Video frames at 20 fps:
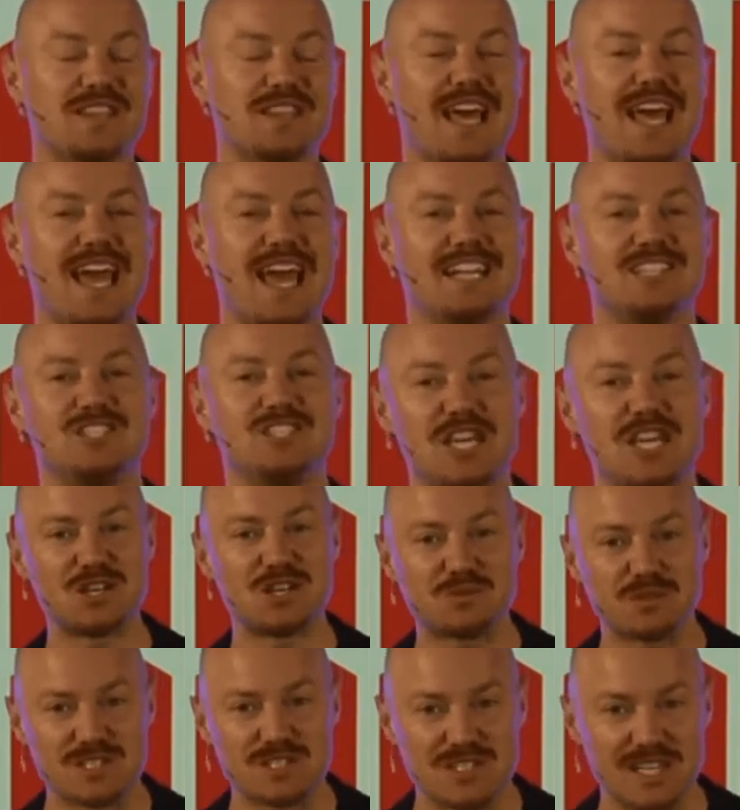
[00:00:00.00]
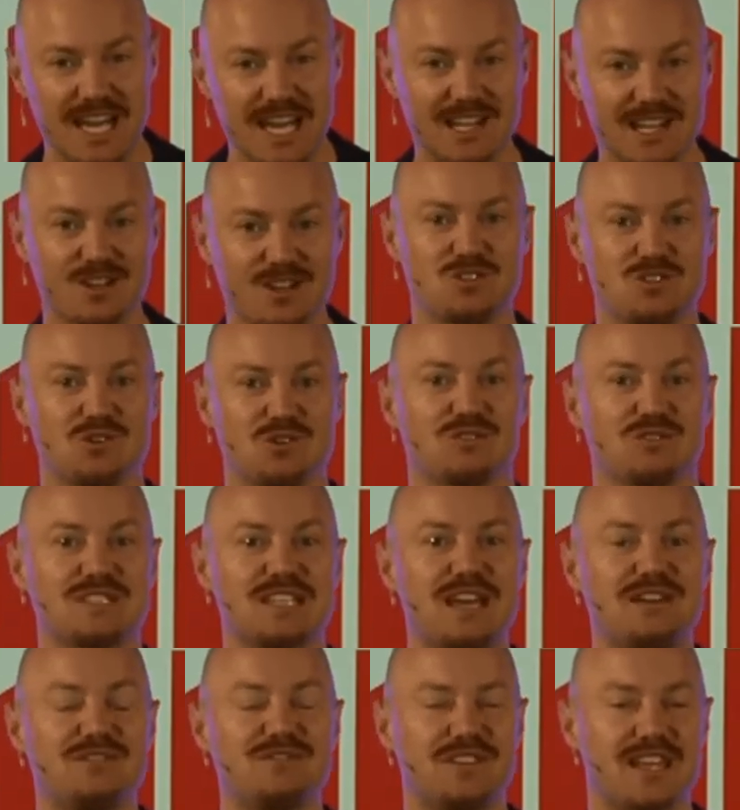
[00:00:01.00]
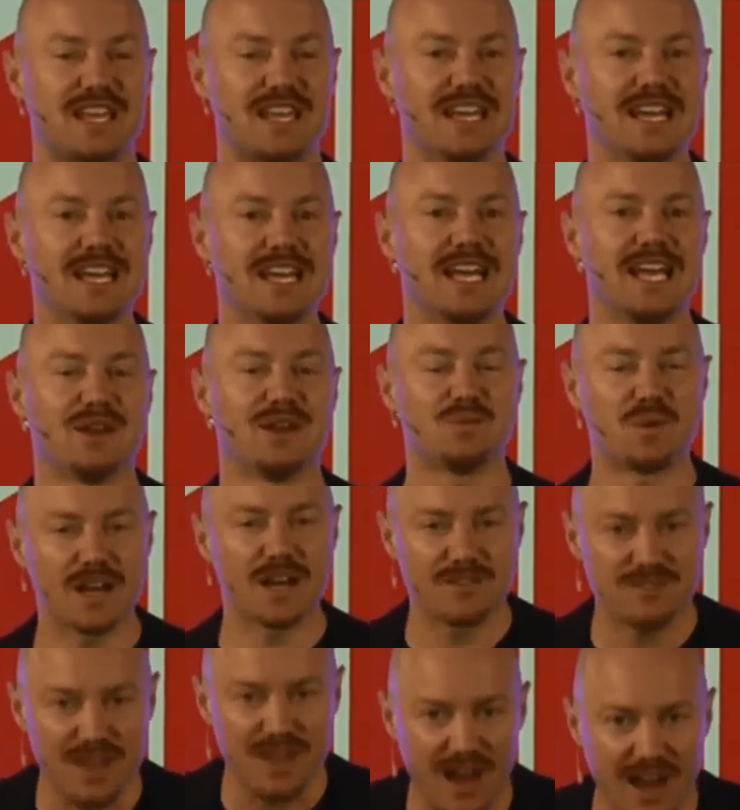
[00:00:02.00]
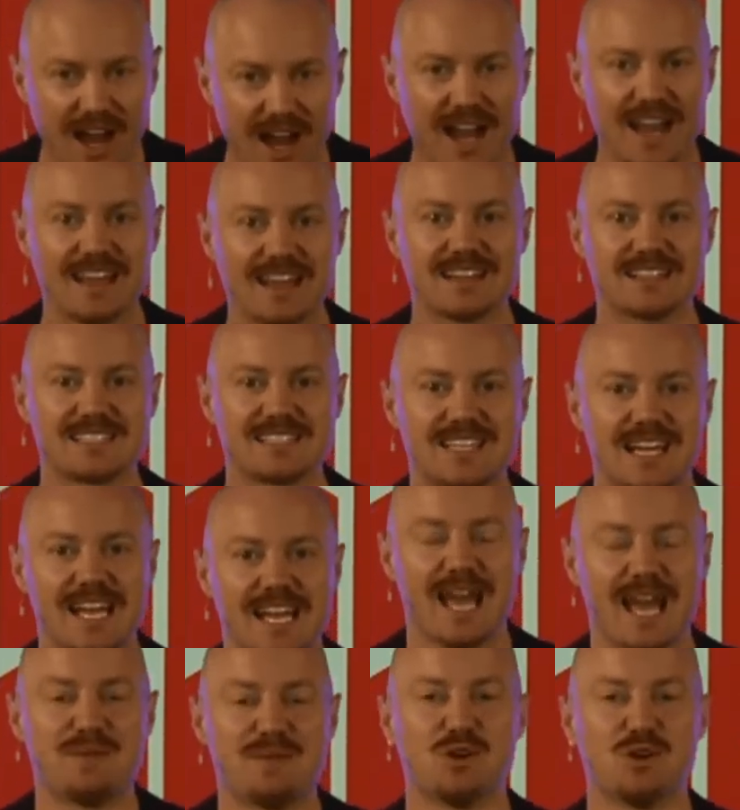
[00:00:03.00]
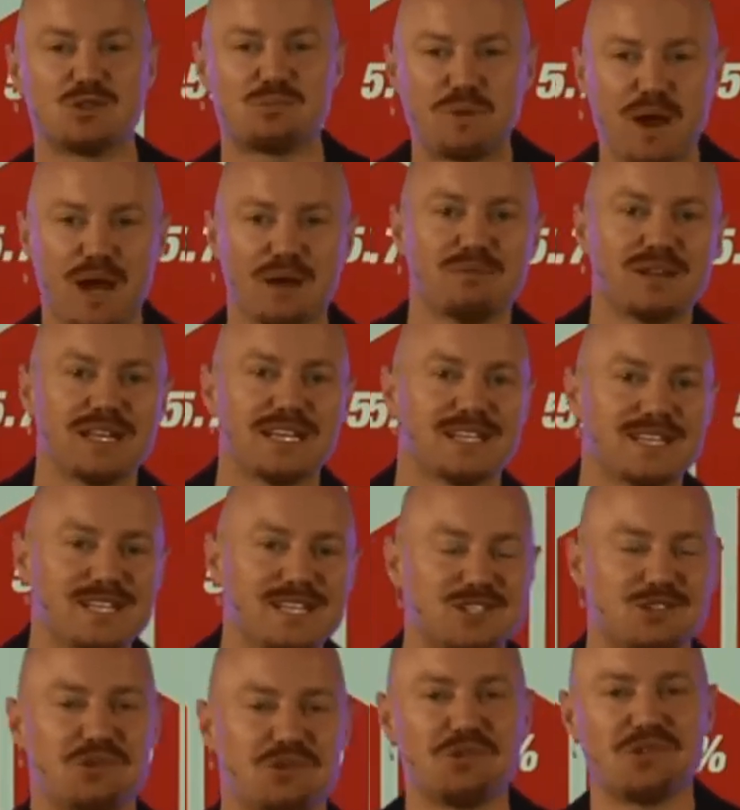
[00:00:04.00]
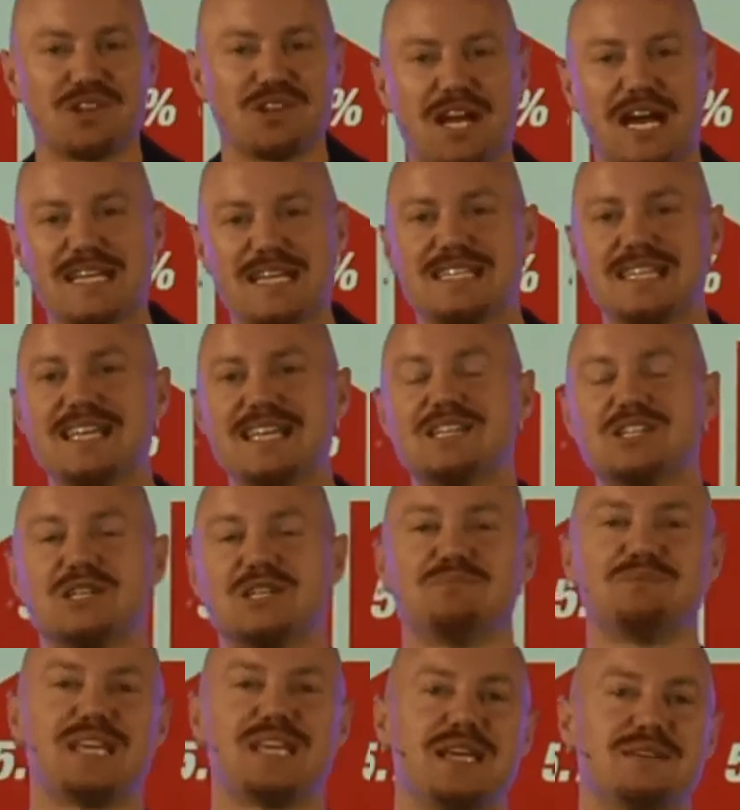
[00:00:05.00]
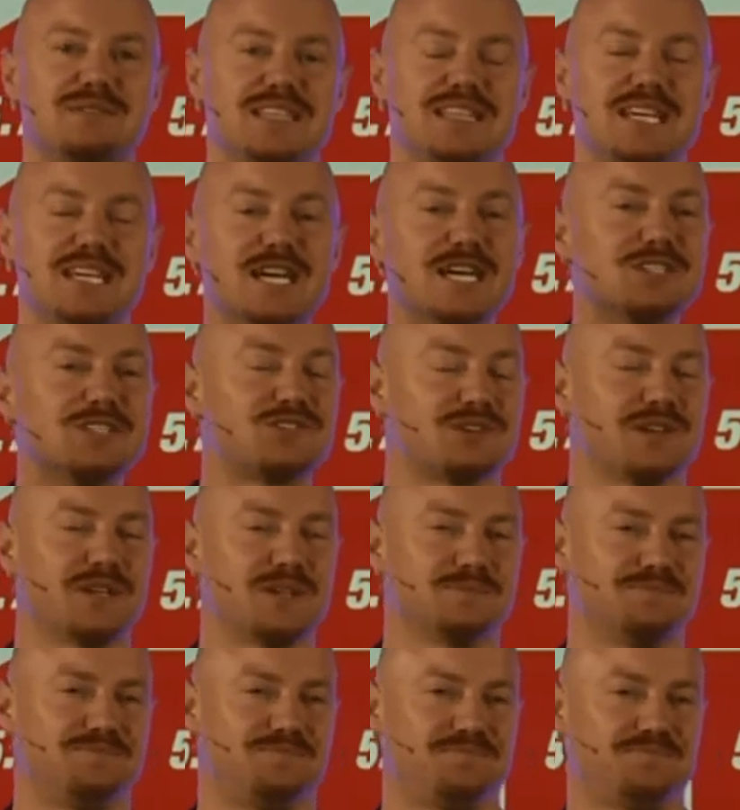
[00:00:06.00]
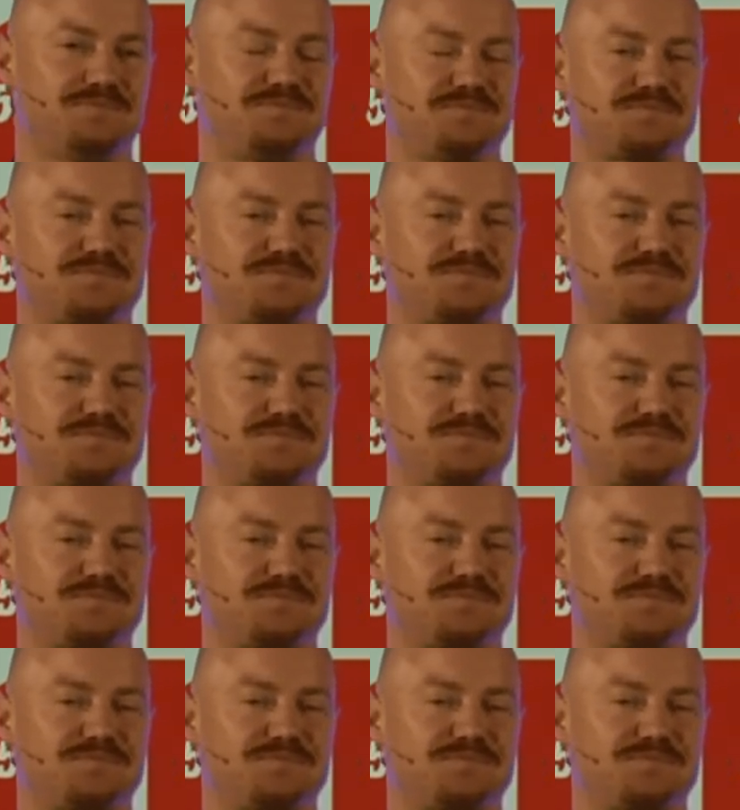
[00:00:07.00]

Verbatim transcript: that they genuine psychological safety in one of the highest and most publicly scrutinized leadership teams in the country.